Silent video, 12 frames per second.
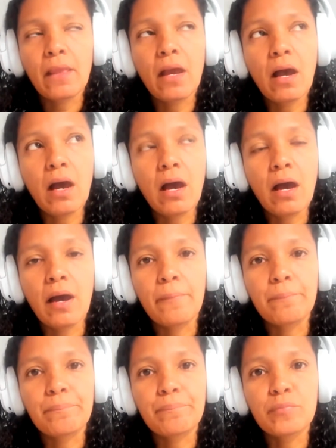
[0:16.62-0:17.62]

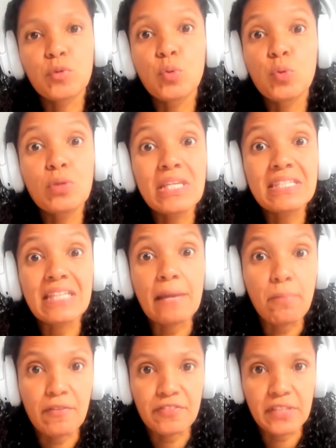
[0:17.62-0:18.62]
to do this
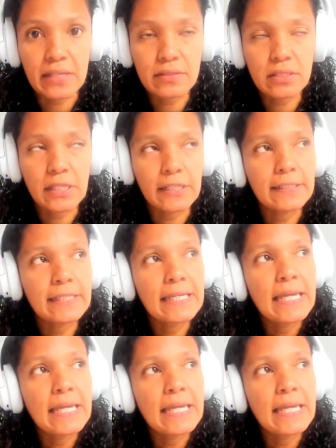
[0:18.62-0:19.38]
type of testing.